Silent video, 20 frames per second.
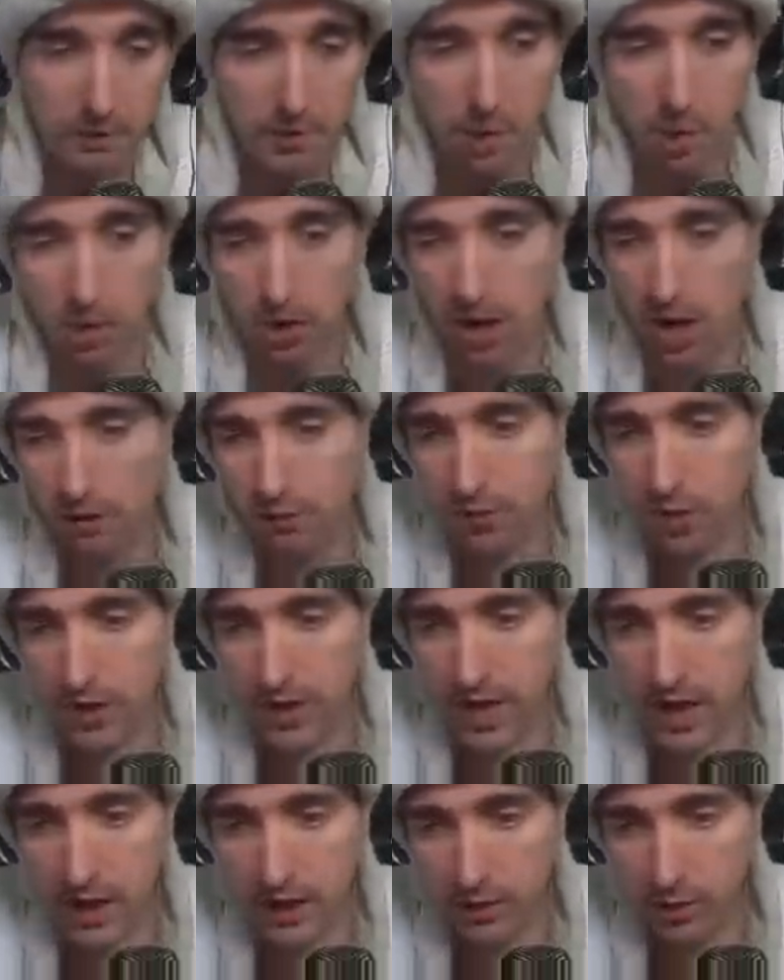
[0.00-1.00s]
hold off on
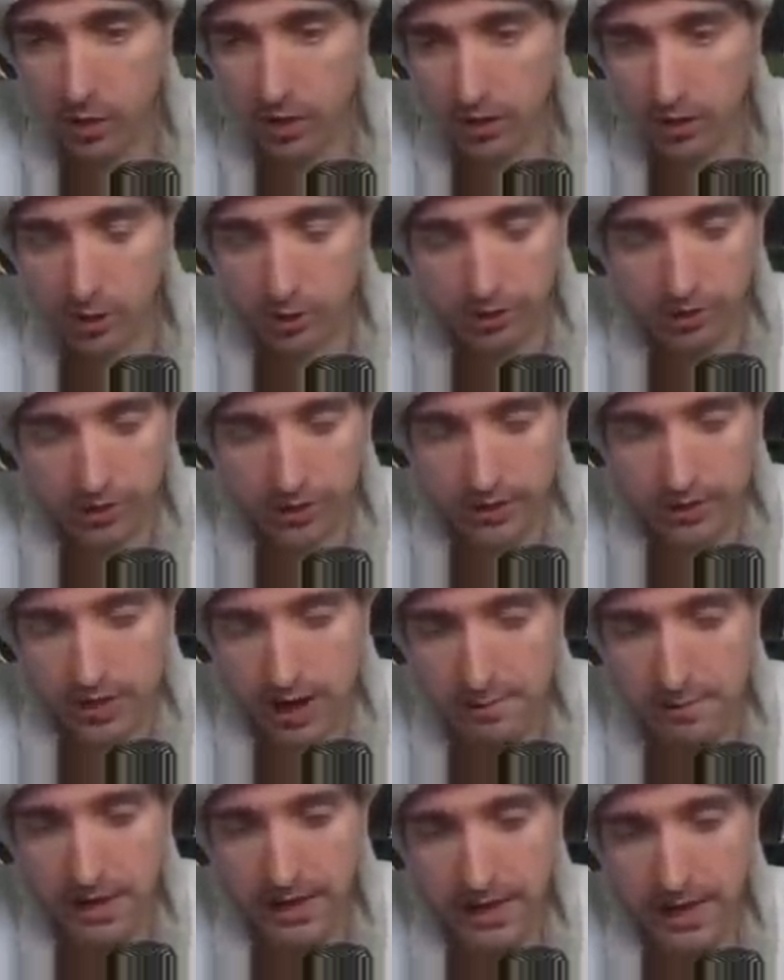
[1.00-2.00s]
uh, crit cloaks
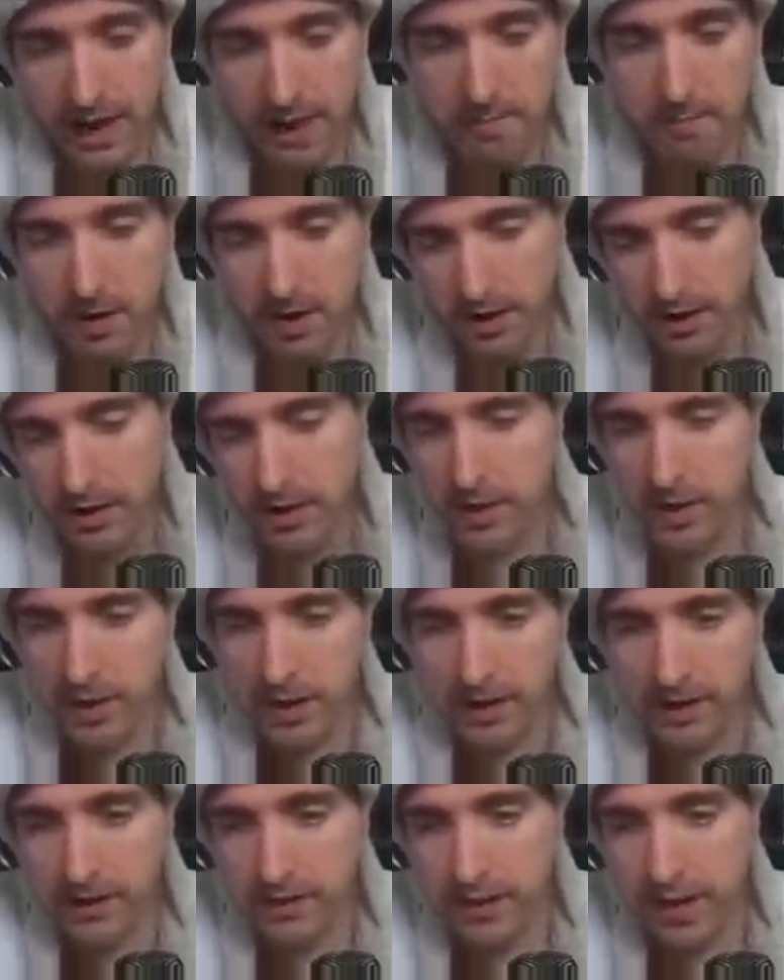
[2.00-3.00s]
anytime I can, but
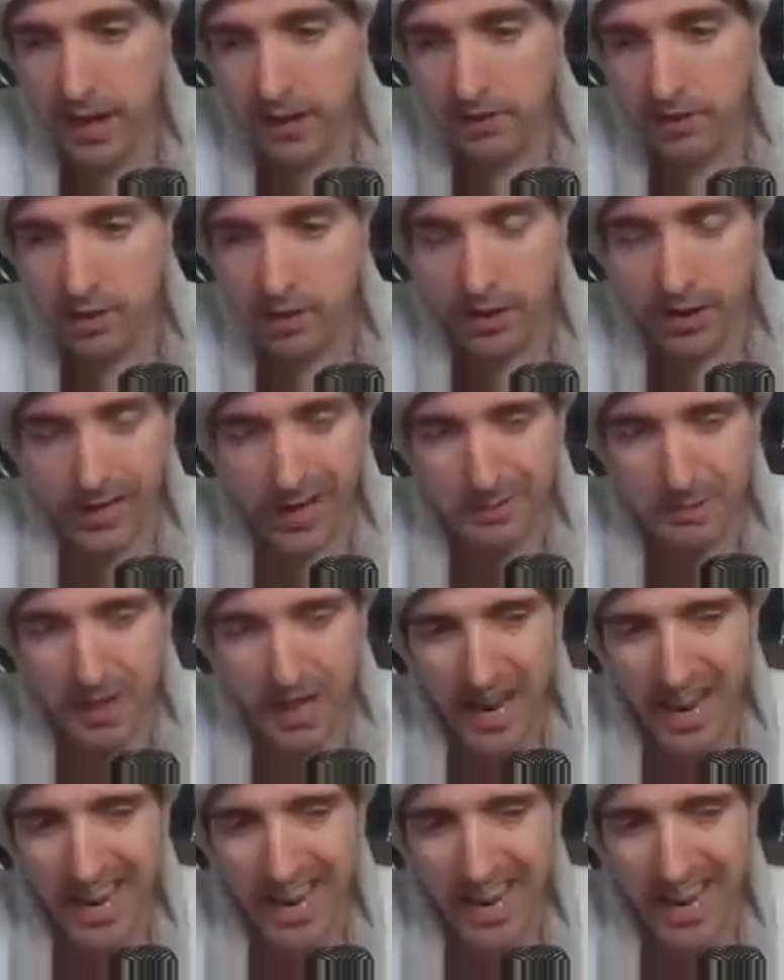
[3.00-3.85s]
in this case, you know, I gotta buy it.